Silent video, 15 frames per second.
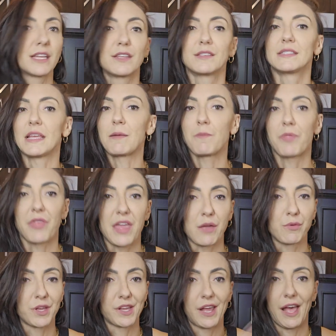The same thing,
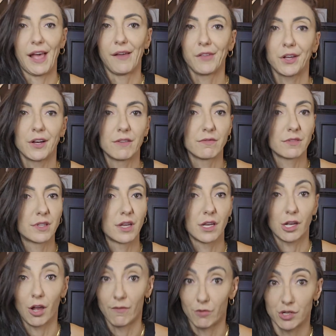we're gonna have the
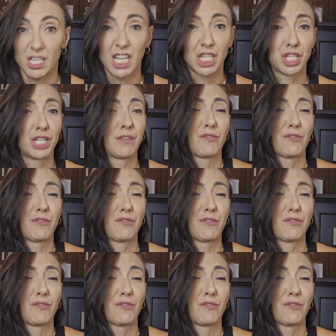conversation.